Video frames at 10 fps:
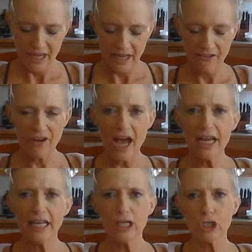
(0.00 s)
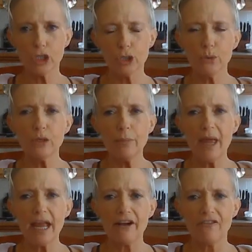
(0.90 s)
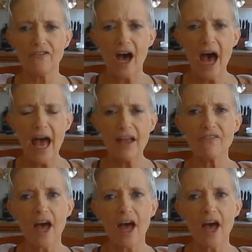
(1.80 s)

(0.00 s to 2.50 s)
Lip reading: If I need 2 to make a 5,